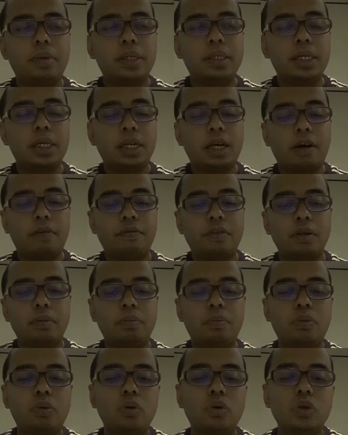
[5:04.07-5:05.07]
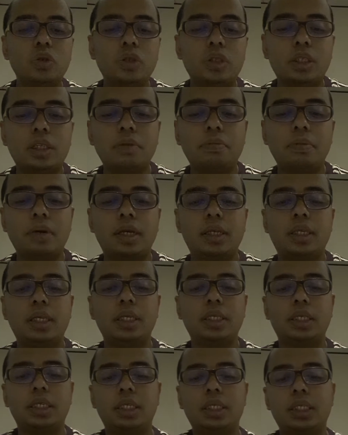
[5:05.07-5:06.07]
present after post-term
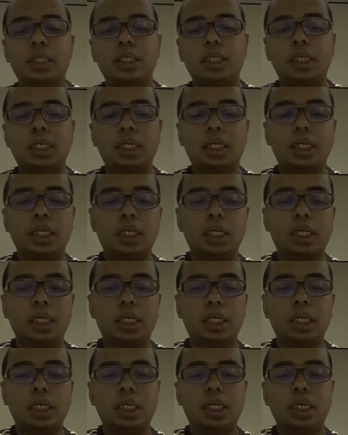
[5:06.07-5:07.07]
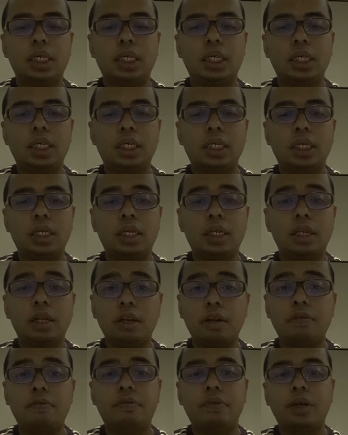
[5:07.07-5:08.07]
gestational
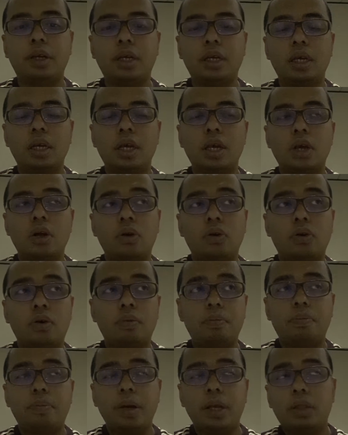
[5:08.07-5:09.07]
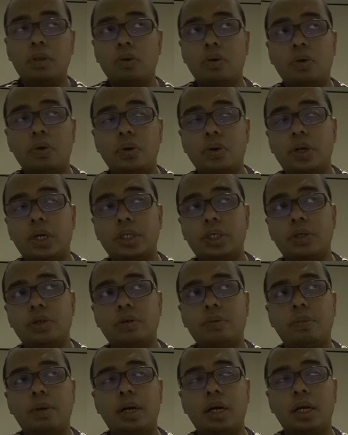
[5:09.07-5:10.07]
delivery. Compared to
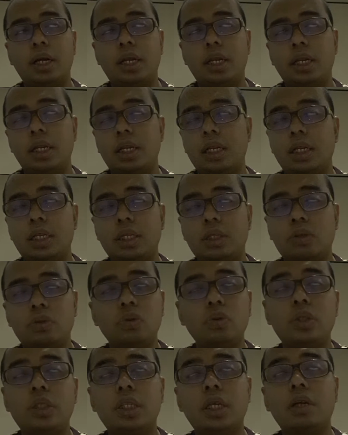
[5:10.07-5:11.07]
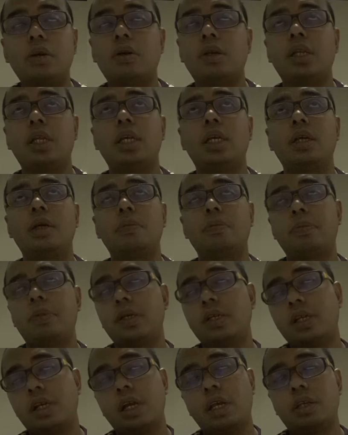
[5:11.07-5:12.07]
choriocarcinoma, 2/3 only
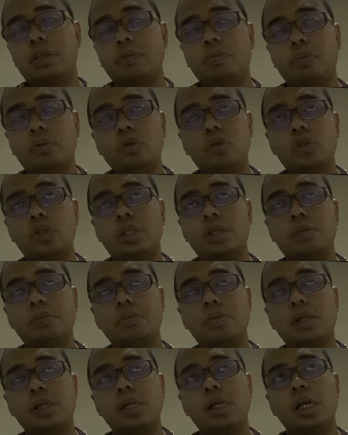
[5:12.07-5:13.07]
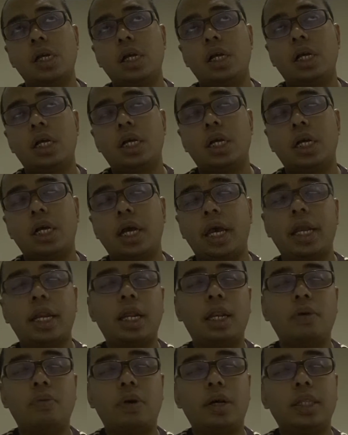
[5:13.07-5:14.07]
present as post-term.
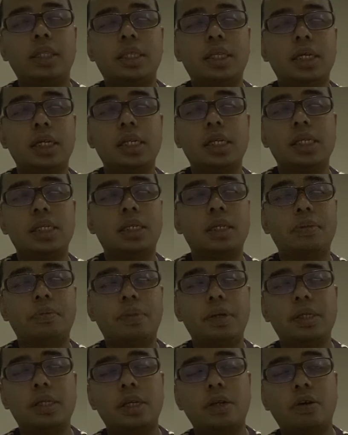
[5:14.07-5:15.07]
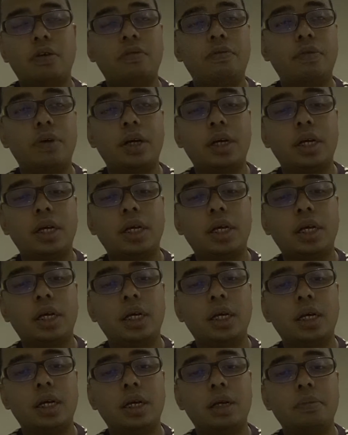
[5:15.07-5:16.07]
Another 1/3 is a present of
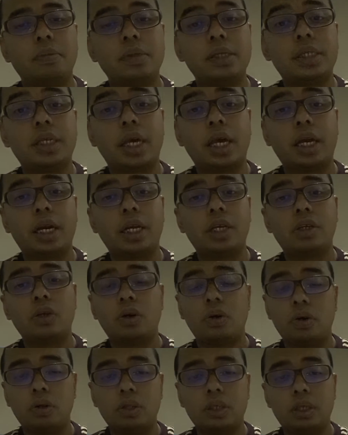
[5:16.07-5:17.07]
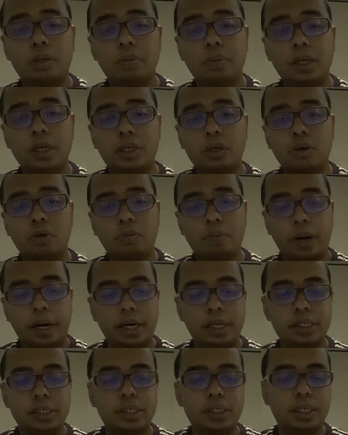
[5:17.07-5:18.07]
miscarriage or termination of
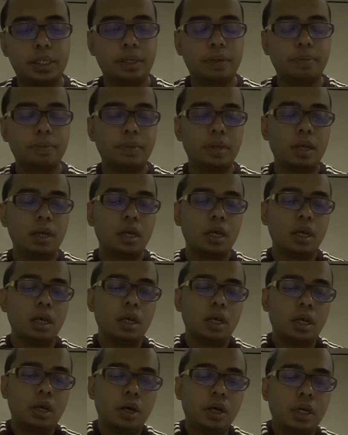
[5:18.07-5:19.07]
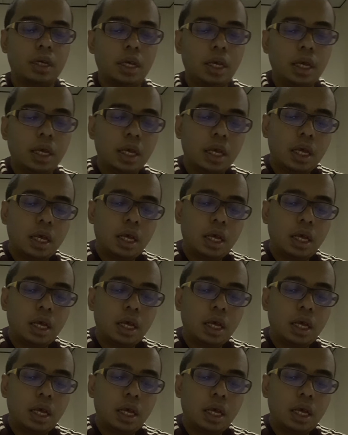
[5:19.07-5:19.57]
pregnancy. Okay.